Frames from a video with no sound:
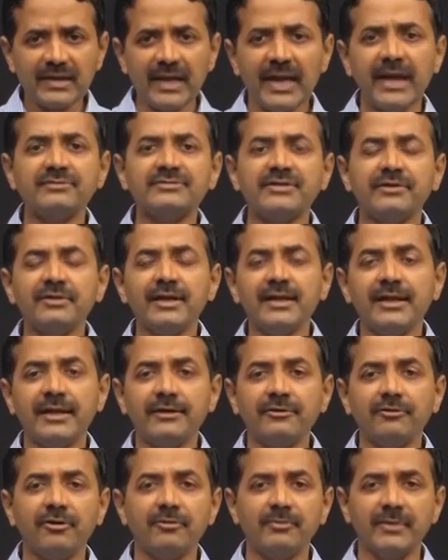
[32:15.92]
have several
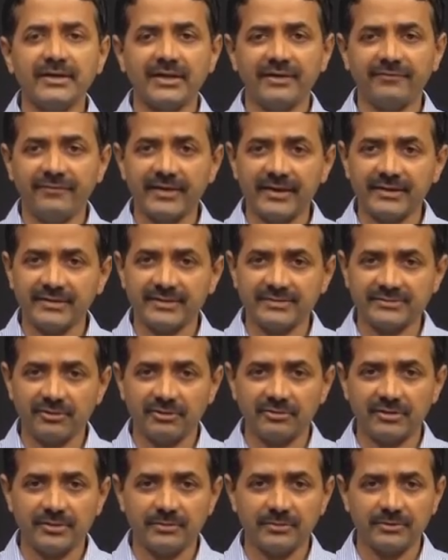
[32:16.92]
environmental factors
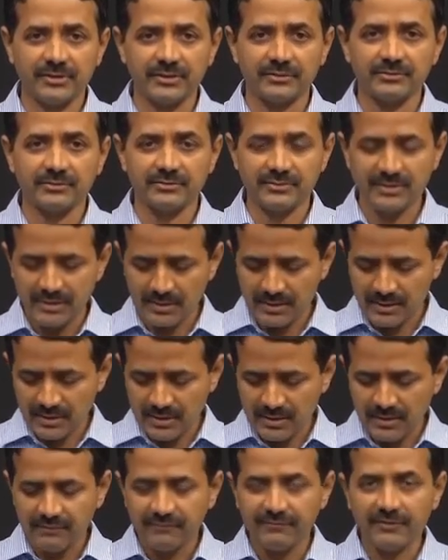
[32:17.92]
contributing to the
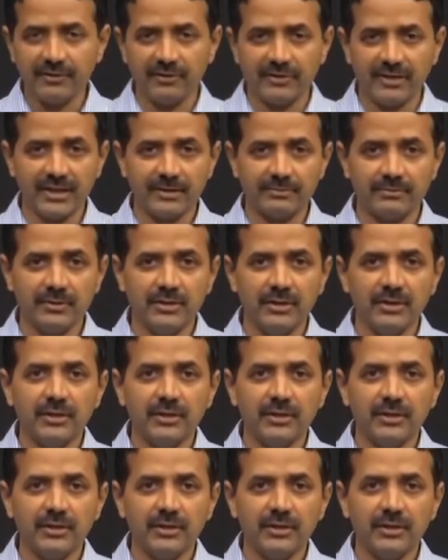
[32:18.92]
phenotype.